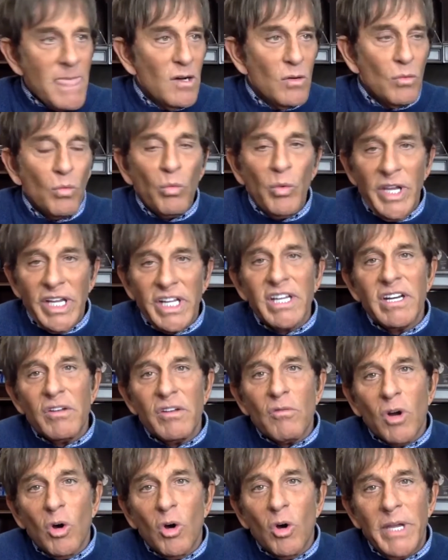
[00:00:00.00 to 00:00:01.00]
we could
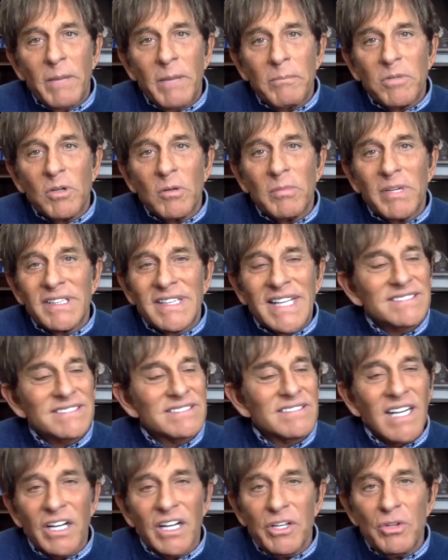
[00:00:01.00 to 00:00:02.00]
enroll people, but that's
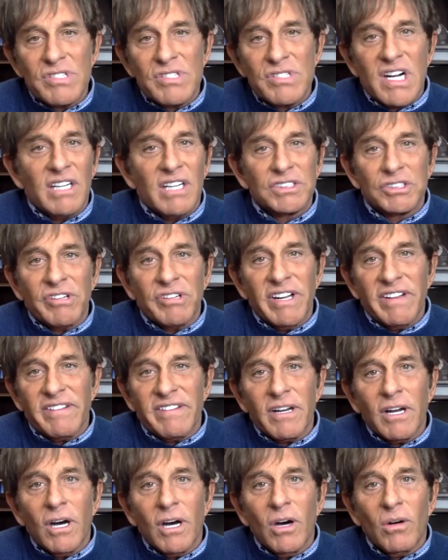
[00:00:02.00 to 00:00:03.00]
not using our strength at
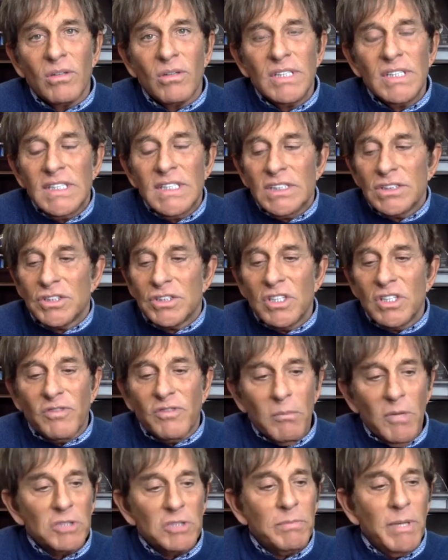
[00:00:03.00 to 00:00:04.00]
all. So for
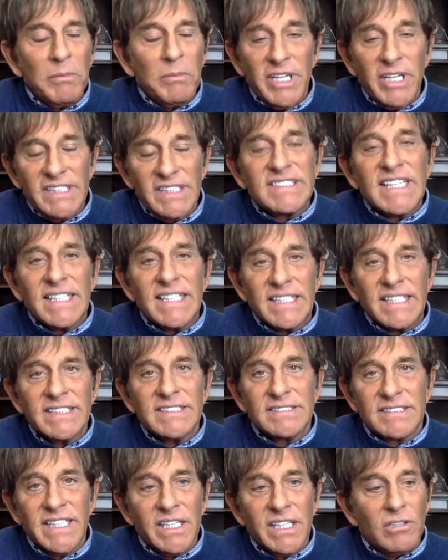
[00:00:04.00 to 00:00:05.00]
most people, it is that
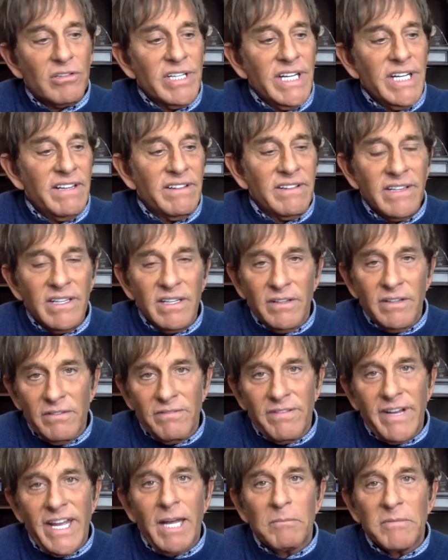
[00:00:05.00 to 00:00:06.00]
list they create, the
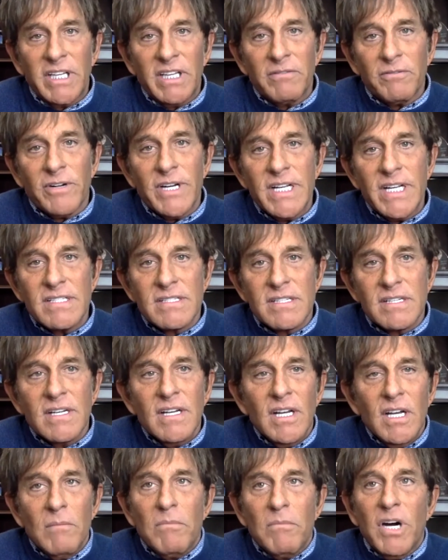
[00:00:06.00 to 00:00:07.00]
family and friends.
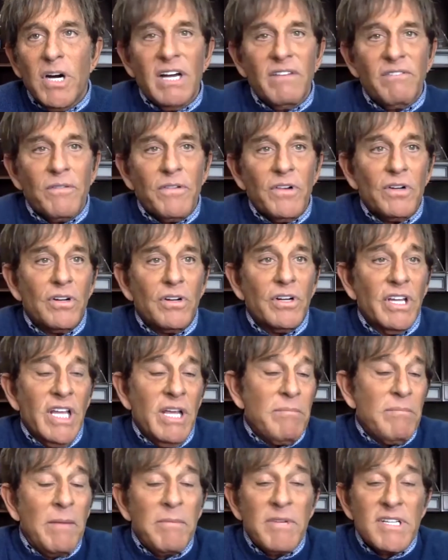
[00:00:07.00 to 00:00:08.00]
But for,
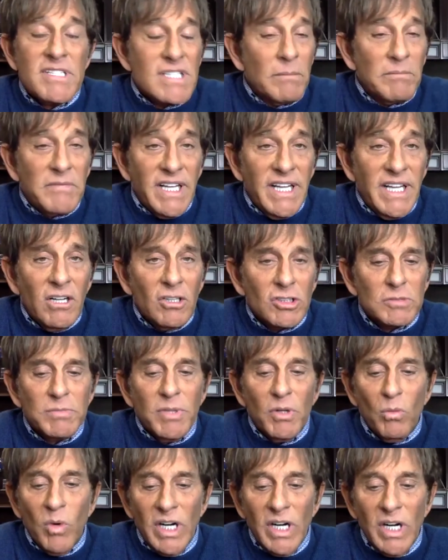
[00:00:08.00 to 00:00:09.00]
it may be something else,
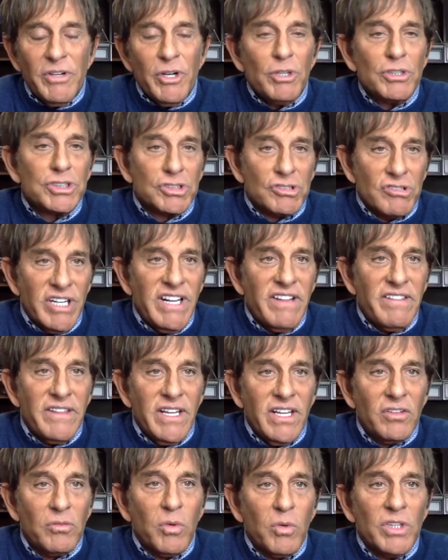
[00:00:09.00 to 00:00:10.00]
but whatever your strength
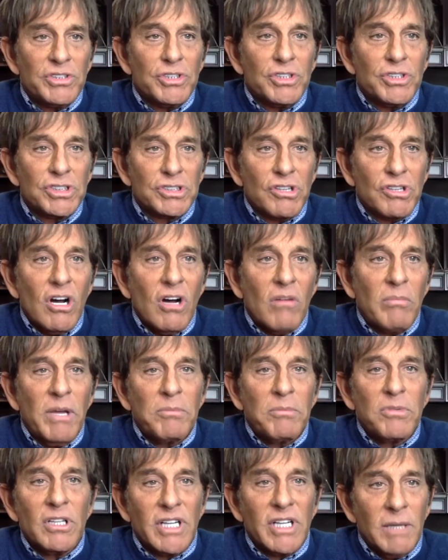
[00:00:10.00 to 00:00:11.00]
is, what your strong
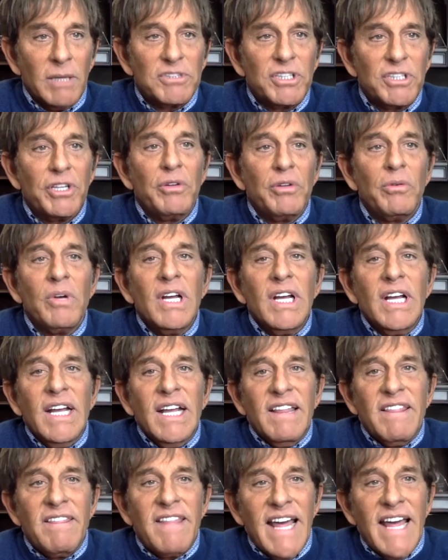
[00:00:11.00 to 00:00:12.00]
people look up to you,
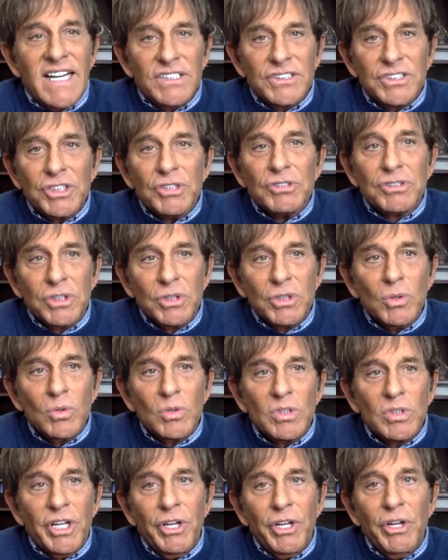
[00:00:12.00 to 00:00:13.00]
that is your tool
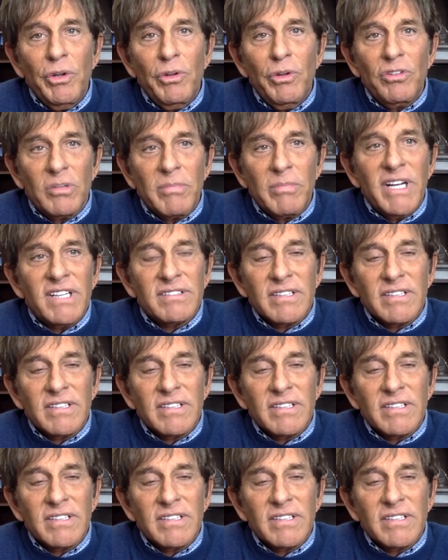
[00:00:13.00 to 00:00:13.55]
to use to best